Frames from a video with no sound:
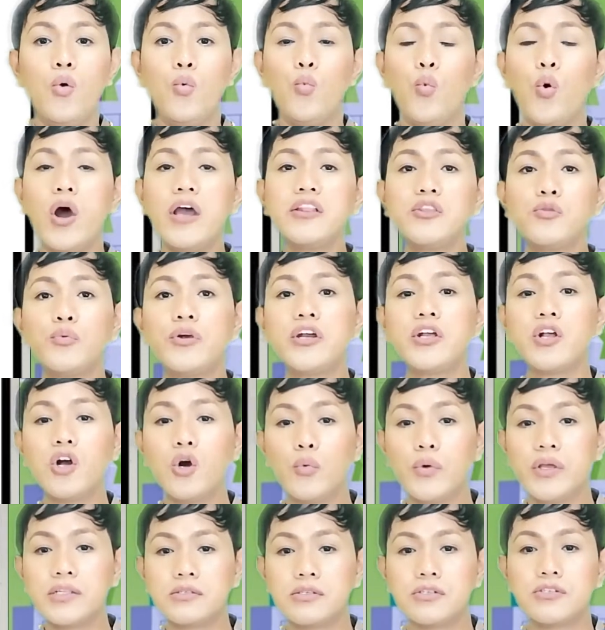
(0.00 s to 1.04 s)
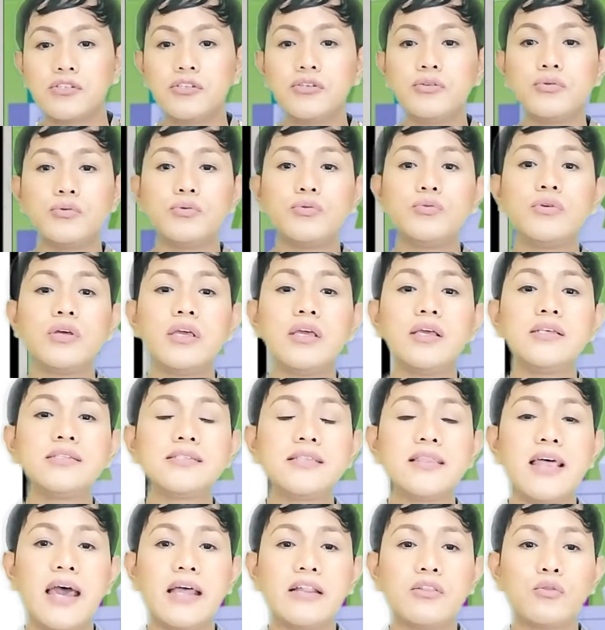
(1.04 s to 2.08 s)
What we're going to do is
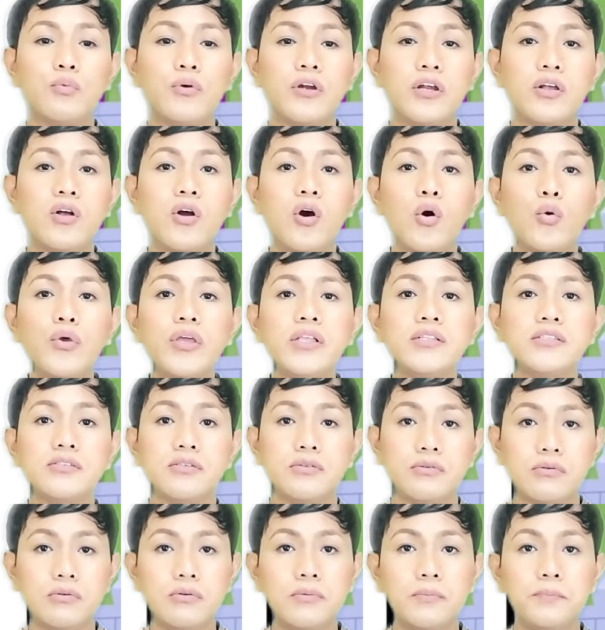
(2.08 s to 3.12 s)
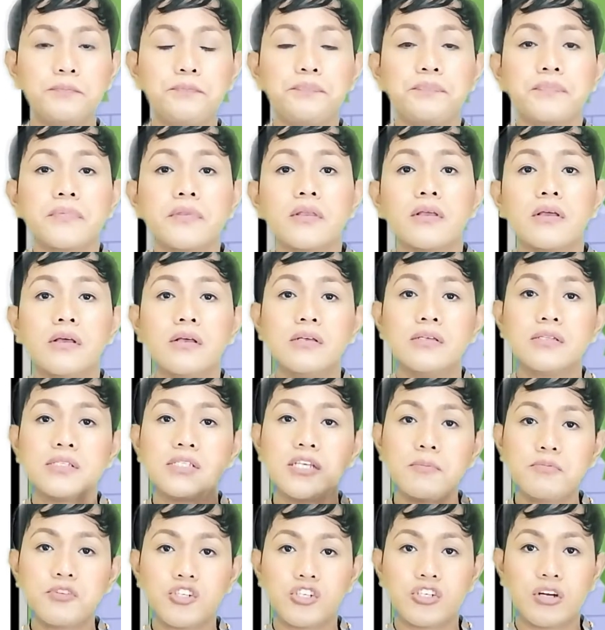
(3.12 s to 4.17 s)
that we're going to
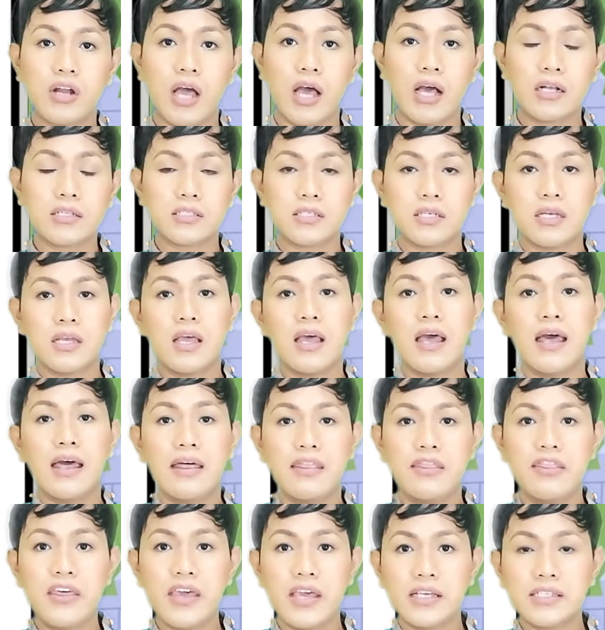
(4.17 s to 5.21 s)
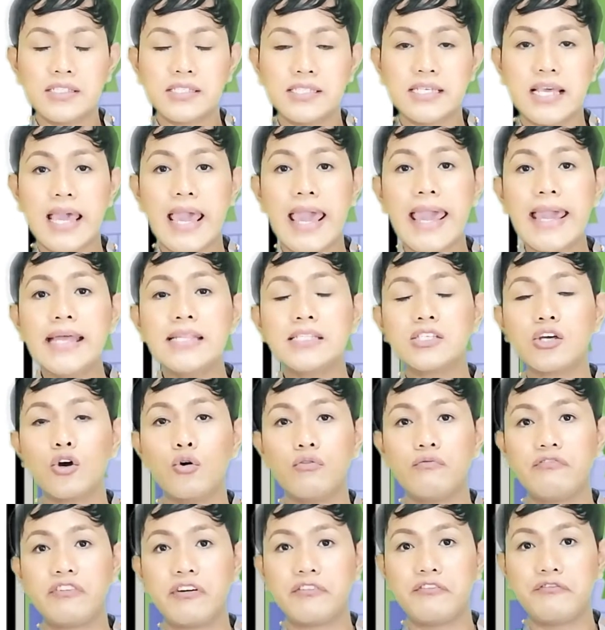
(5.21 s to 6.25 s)
subtract this
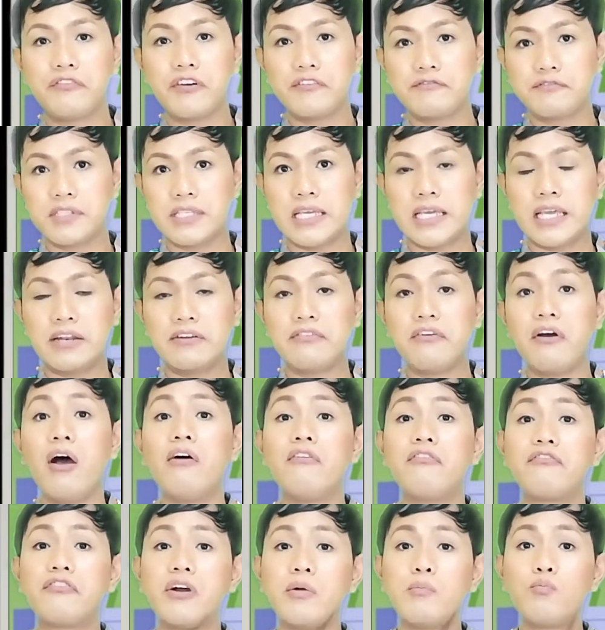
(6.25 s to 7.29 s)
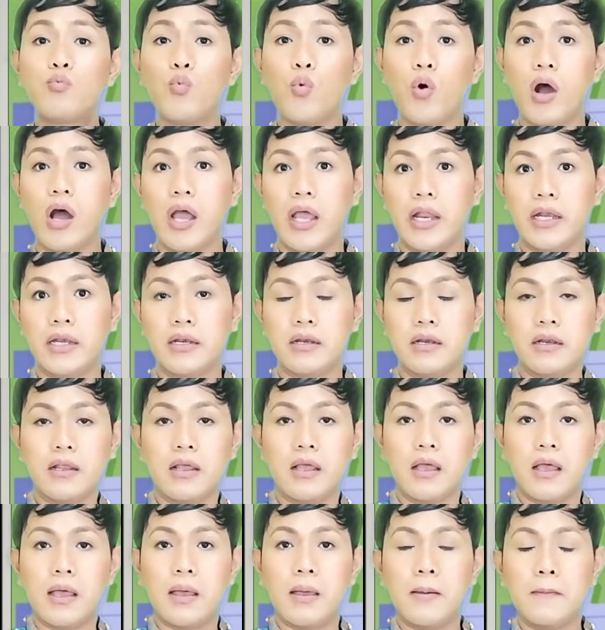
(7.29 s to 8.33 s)
8/15 from 1
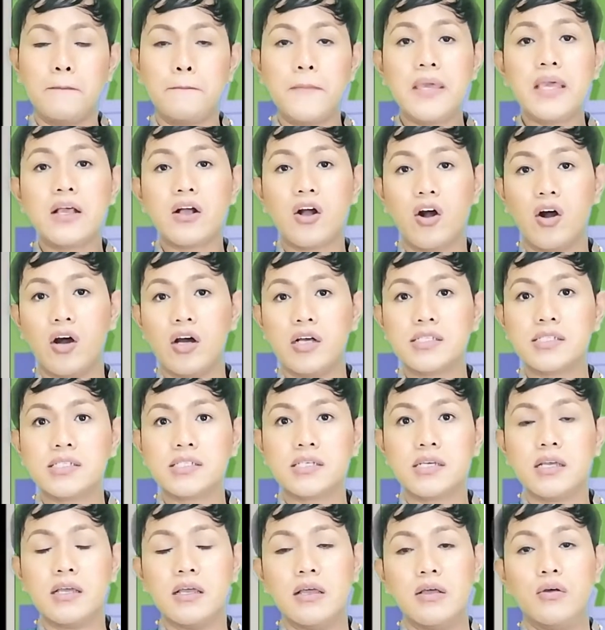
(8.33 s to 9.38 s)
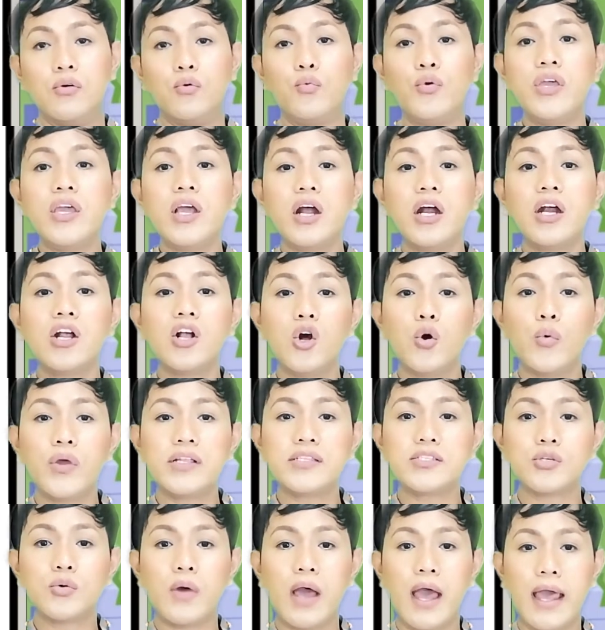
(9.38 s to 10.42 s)
because we are
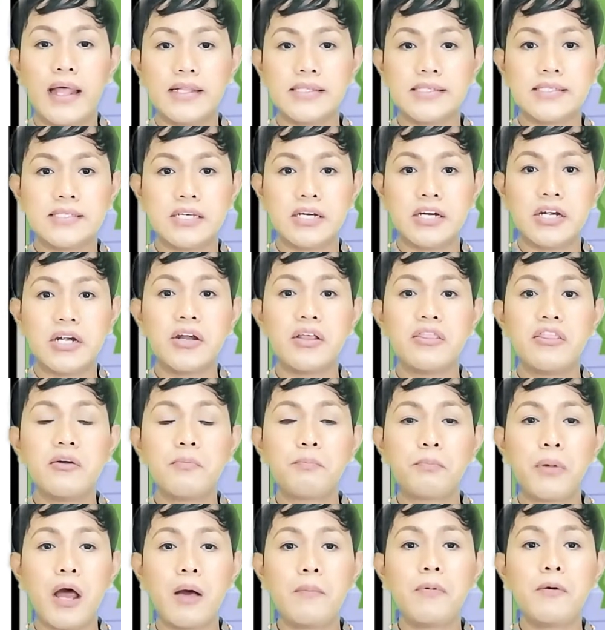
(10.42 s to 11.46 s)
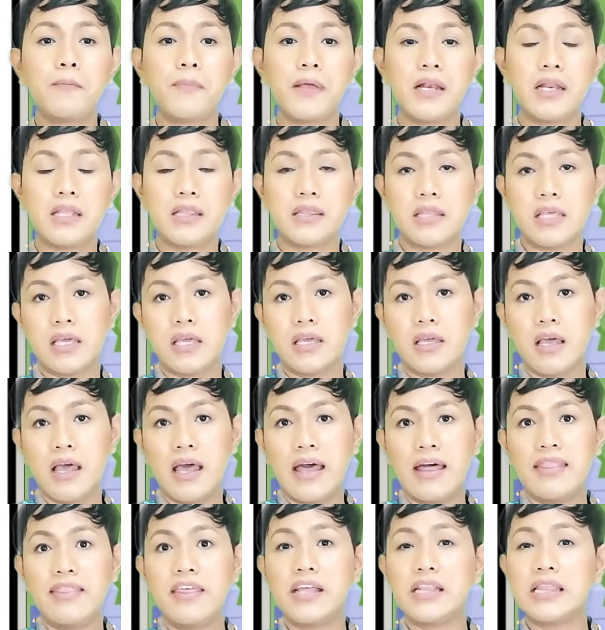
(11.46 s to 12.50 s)
going to answer the probability
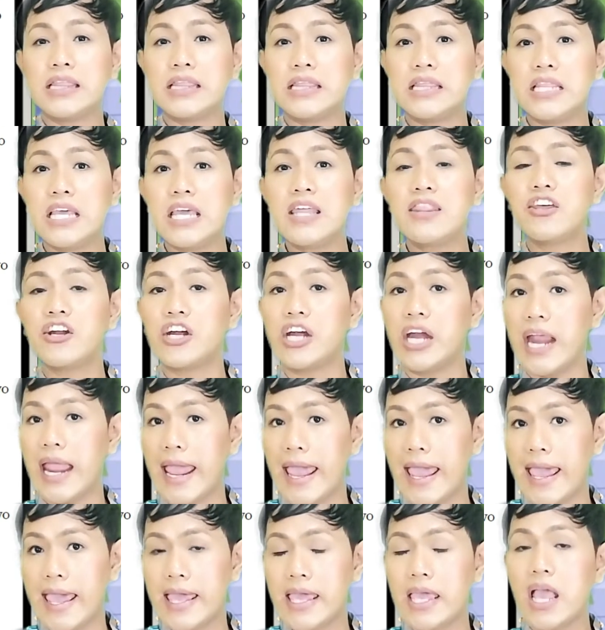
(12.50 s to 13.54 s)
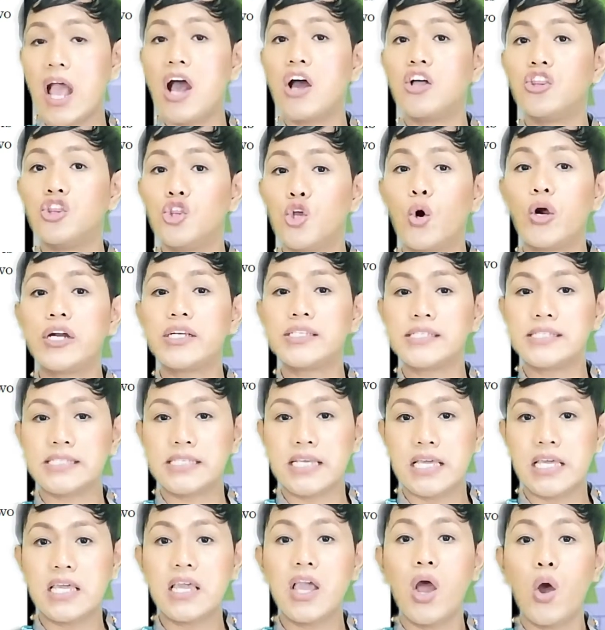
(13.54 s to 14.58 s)
that neither A nor
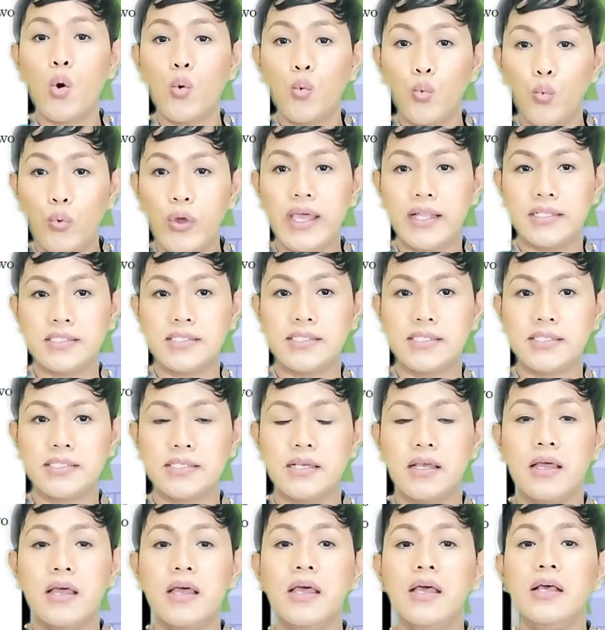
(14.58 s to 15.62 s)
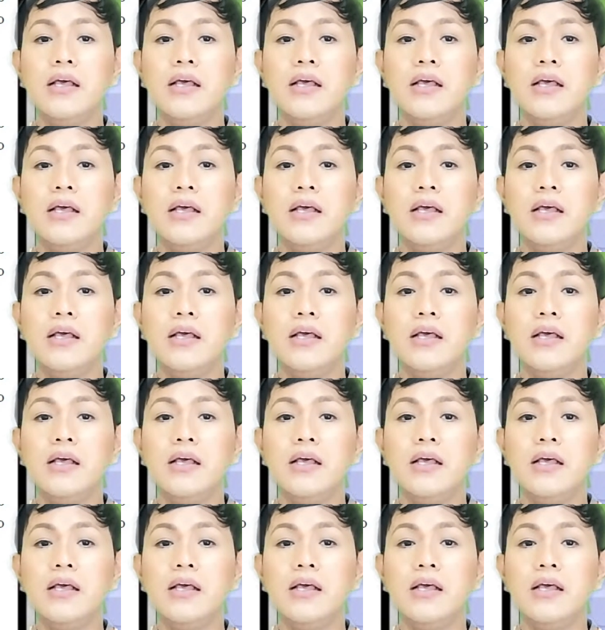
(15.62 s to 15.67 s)
C wins.